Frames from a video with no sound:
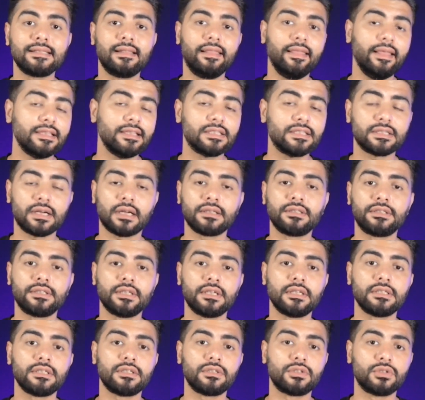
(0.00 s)
these
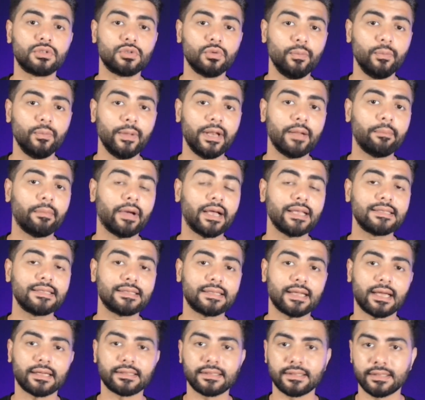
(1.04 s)
structures to minimize
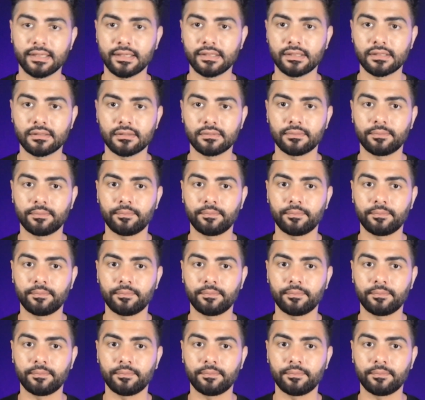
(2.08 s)
taxes.